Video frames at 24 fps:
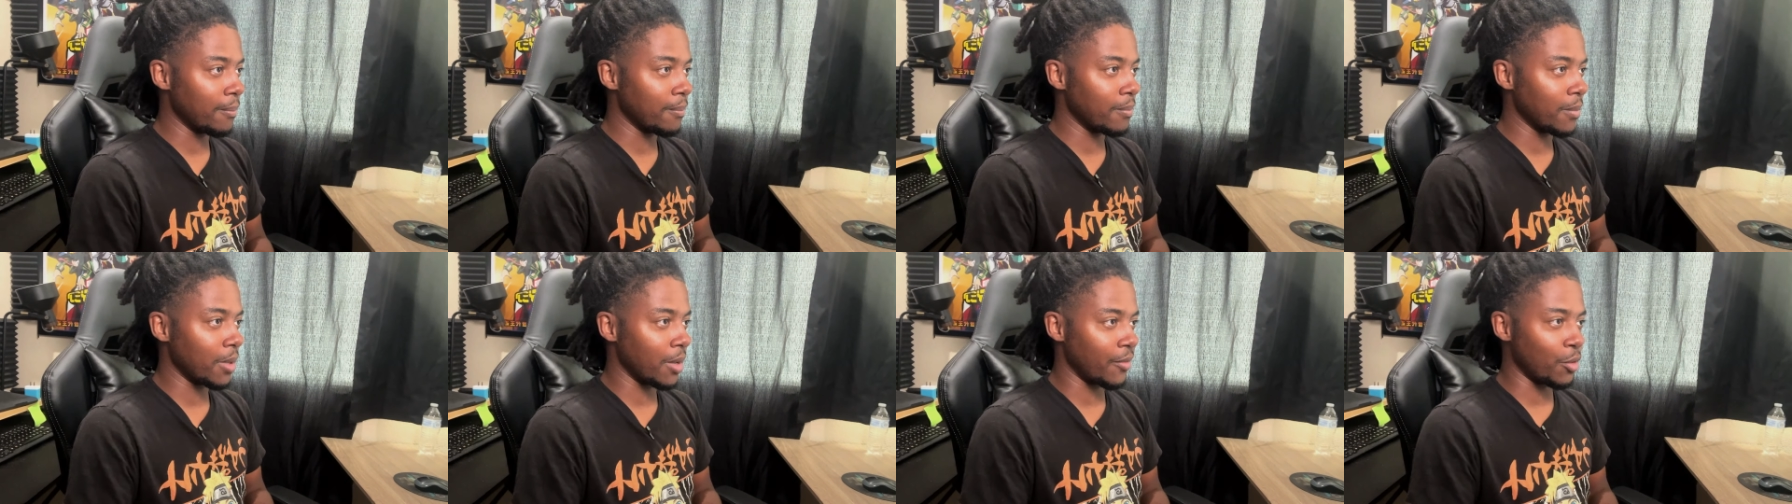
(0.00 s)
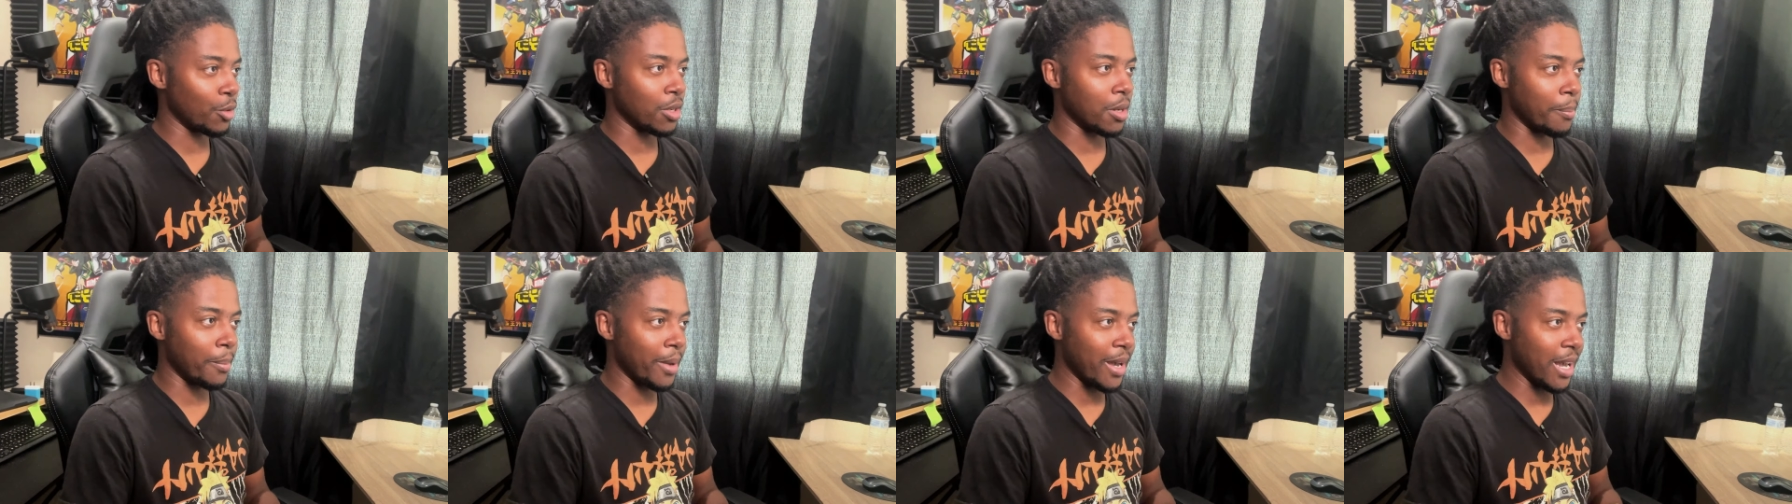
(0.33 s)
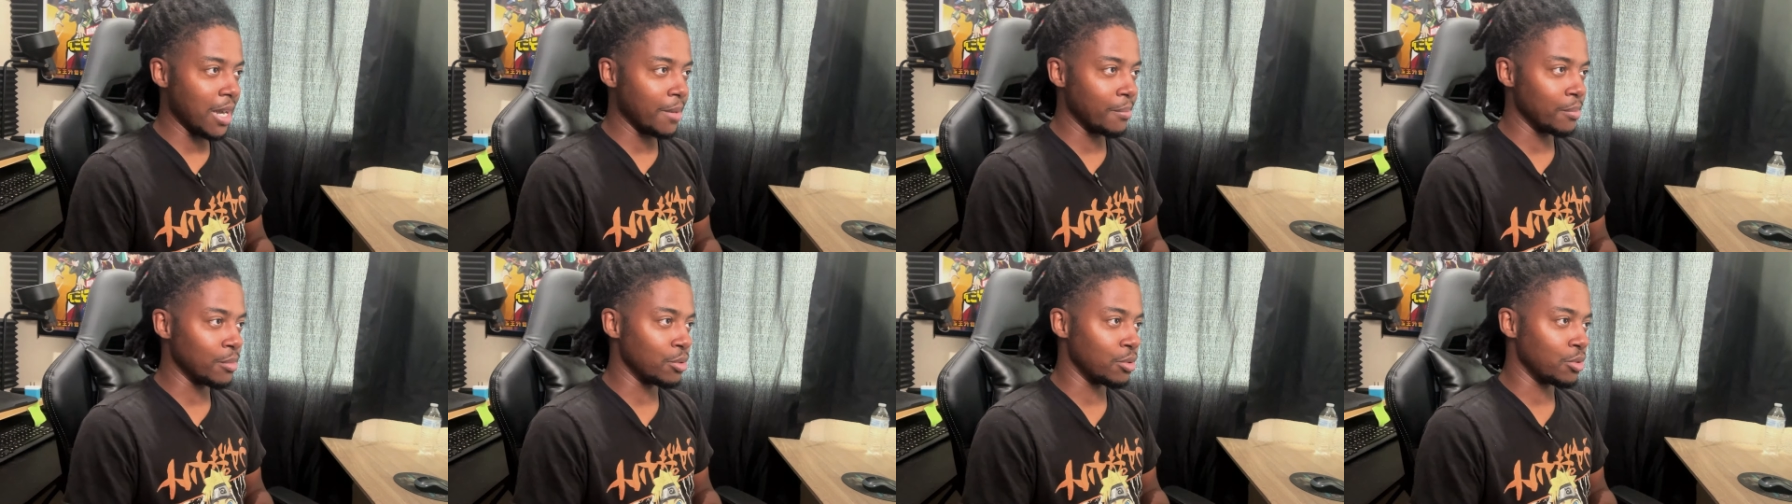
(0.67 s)
If you're in a bad
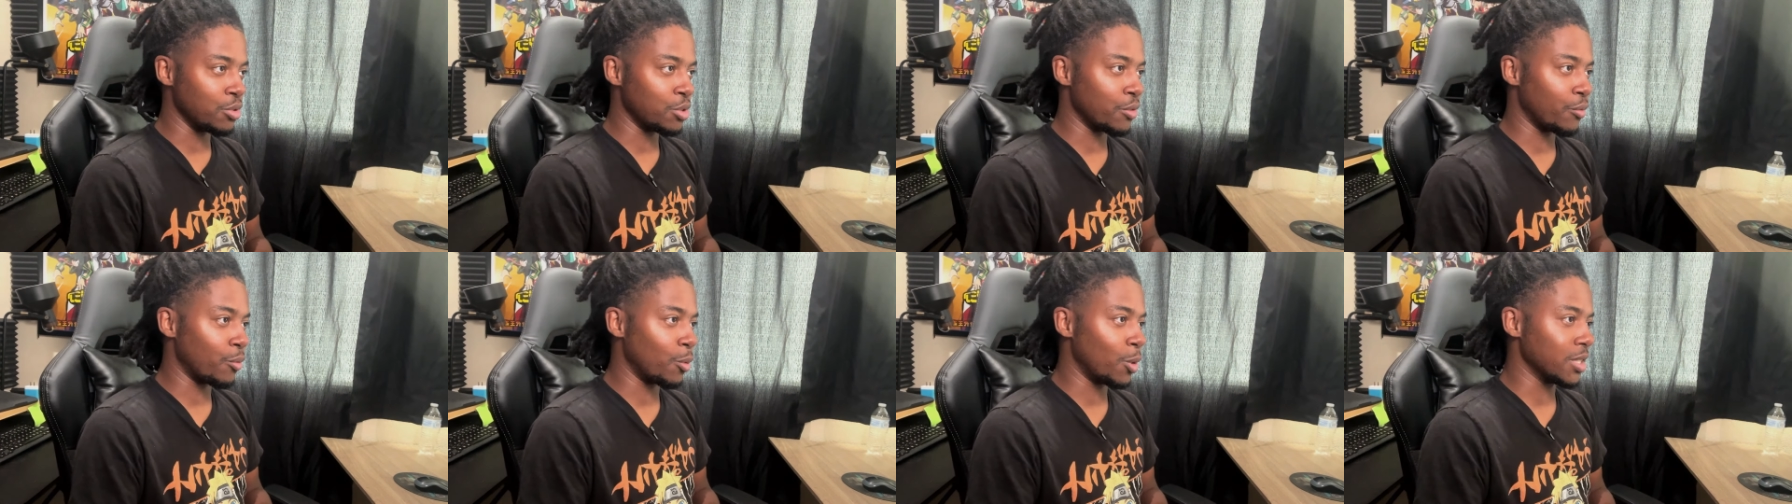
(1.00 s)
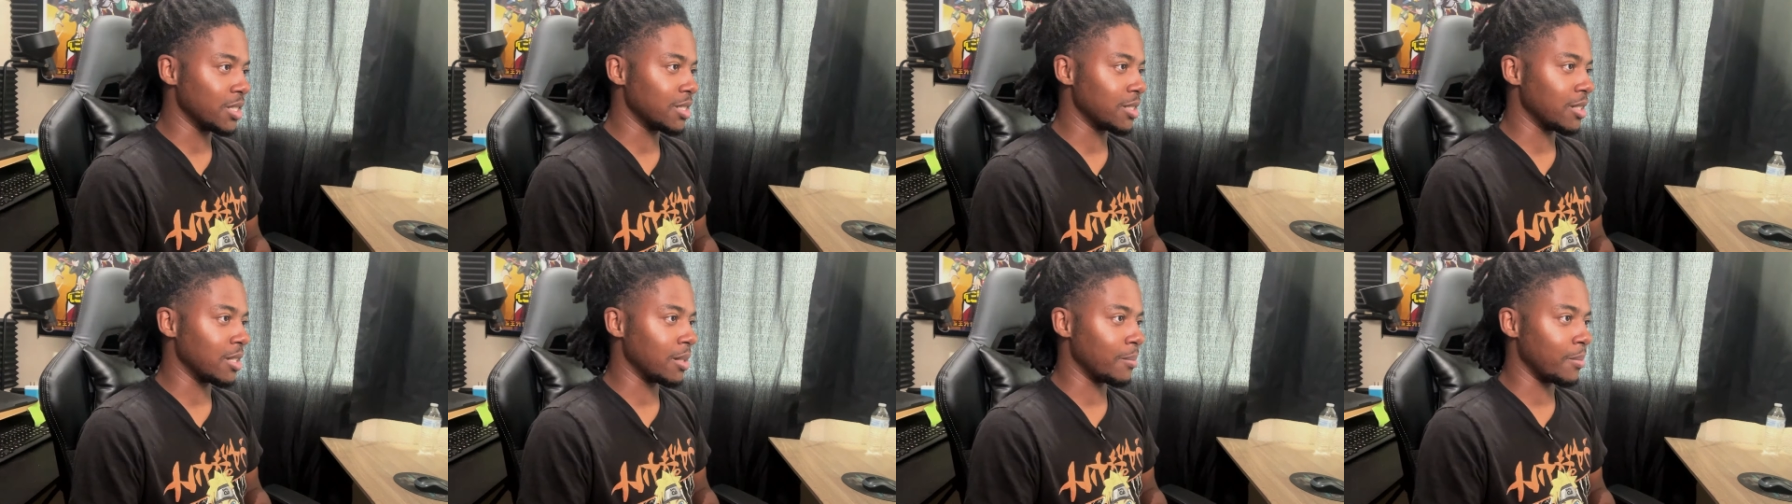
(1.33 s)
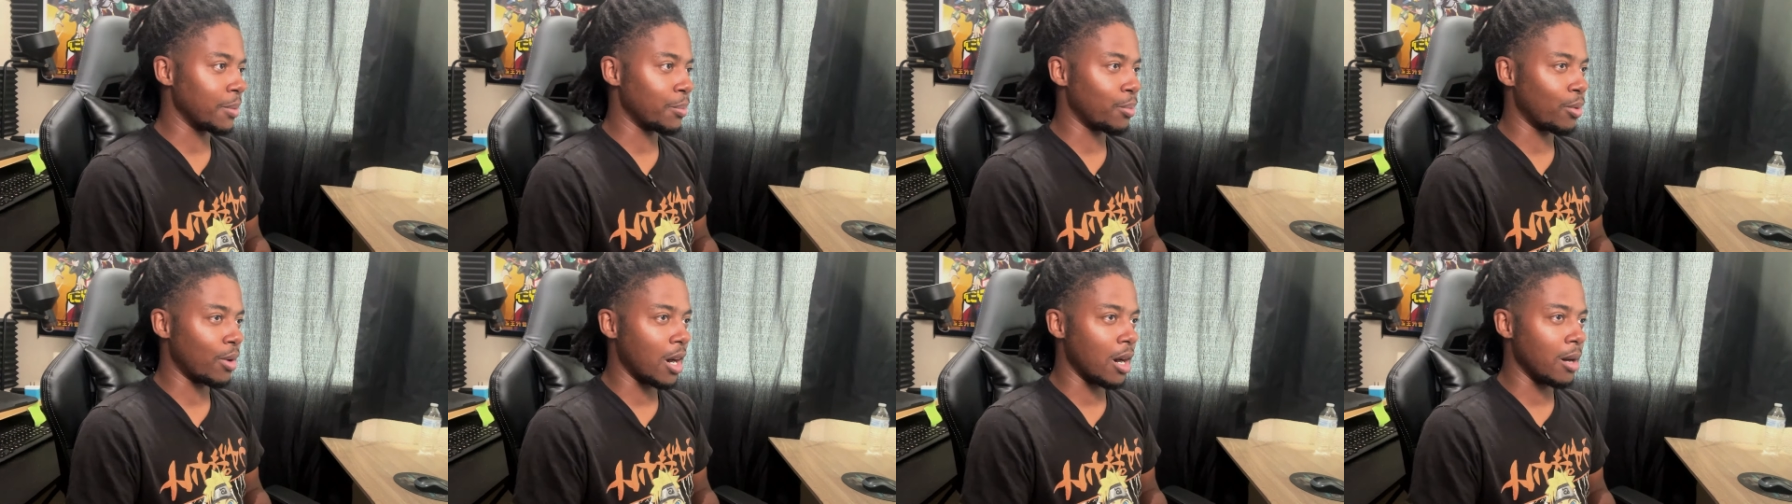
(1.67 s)
mood, your voice is gonna be
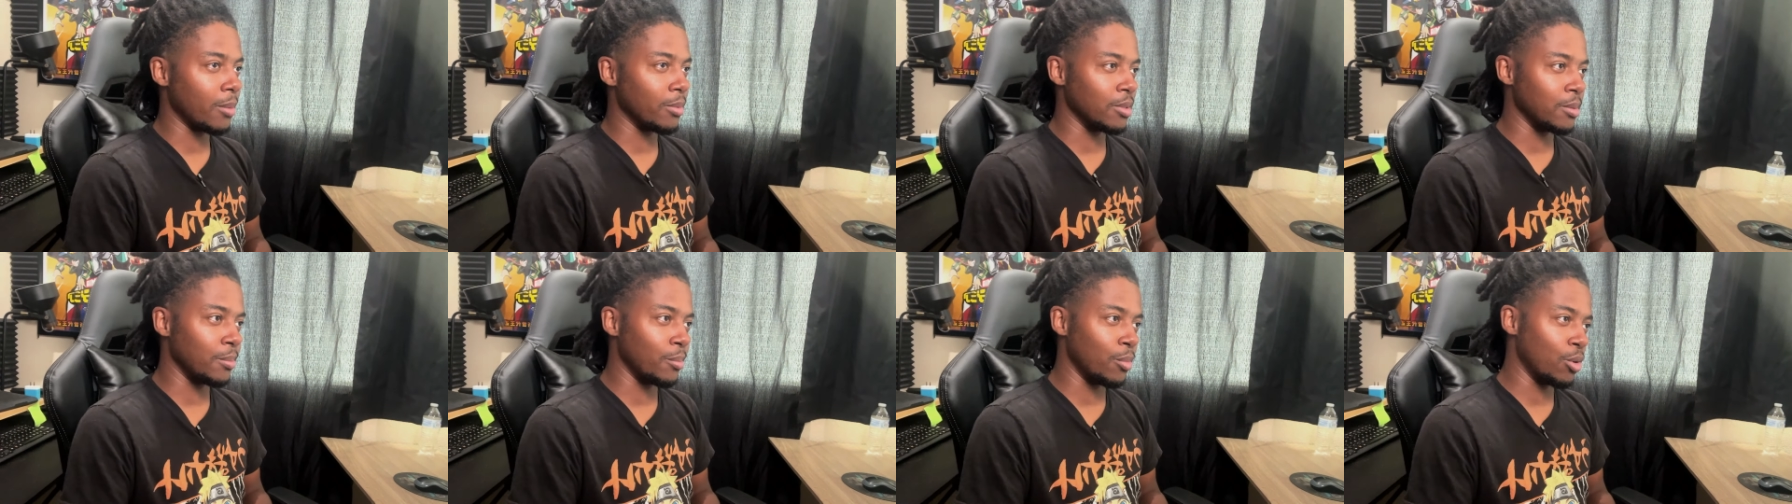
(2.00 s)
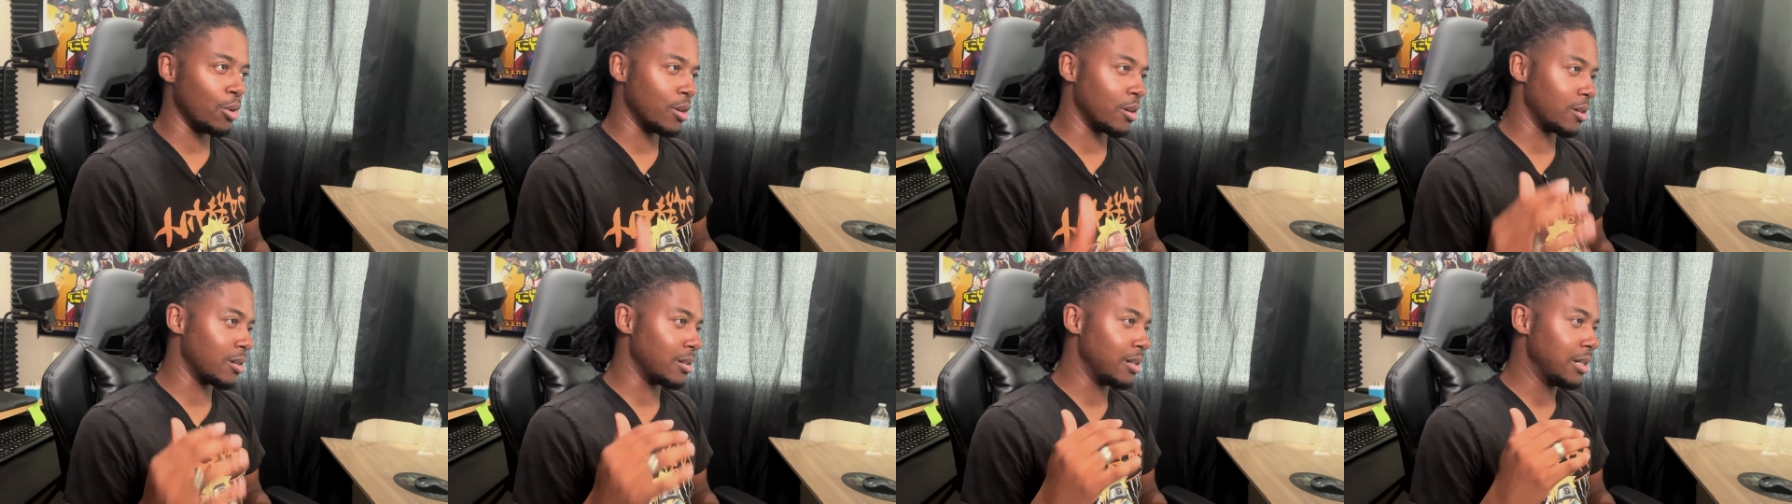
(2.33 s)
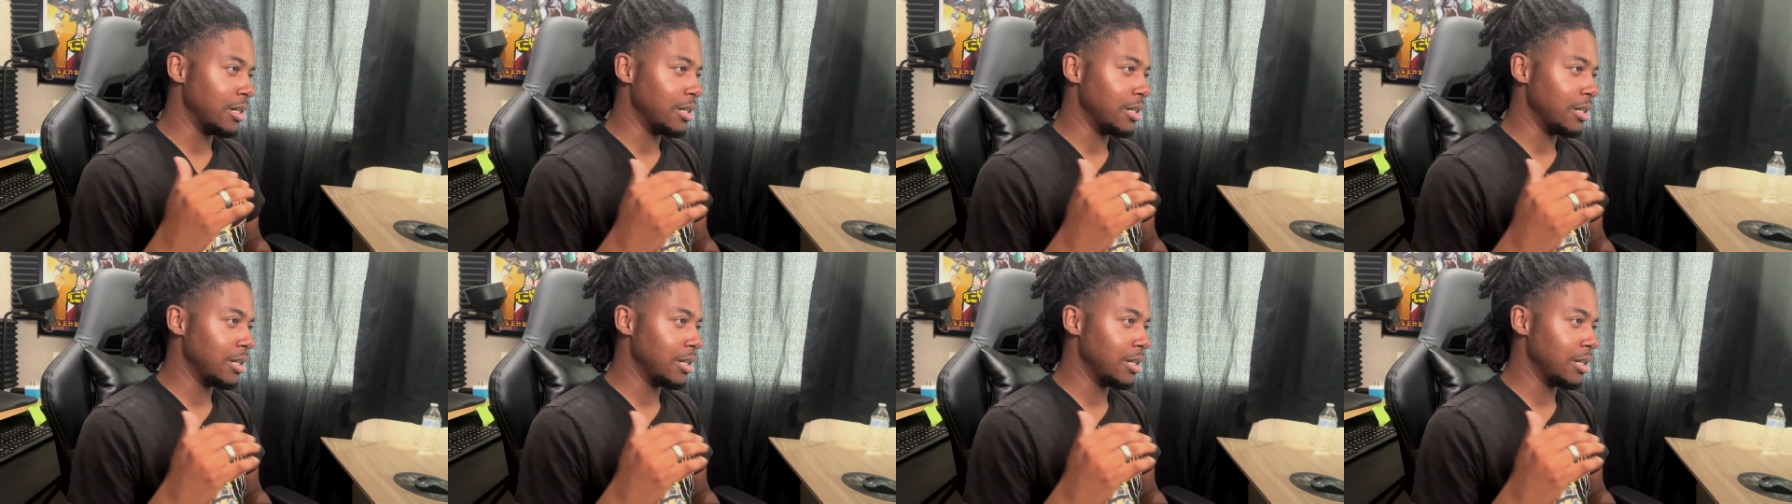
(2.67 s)
probably more,